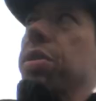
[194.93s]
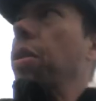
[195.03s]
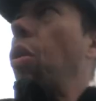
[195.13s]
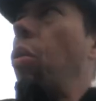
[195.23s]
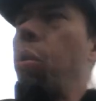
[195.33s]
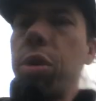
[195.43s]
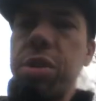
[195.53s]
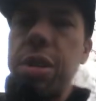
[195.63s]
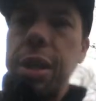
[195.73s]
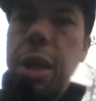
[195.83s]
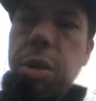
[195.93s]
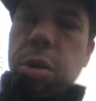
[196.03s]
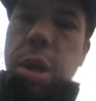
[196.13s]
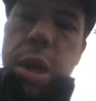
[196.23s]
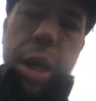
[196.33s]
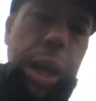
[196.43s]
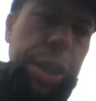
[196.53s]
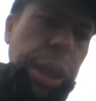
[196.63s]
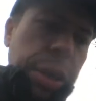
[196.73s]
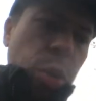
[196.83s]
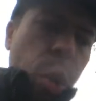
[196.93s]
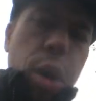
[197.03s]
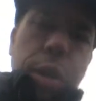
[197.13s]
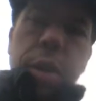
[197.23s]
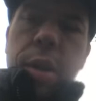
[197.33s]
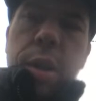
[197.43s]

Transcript: It all works together as one.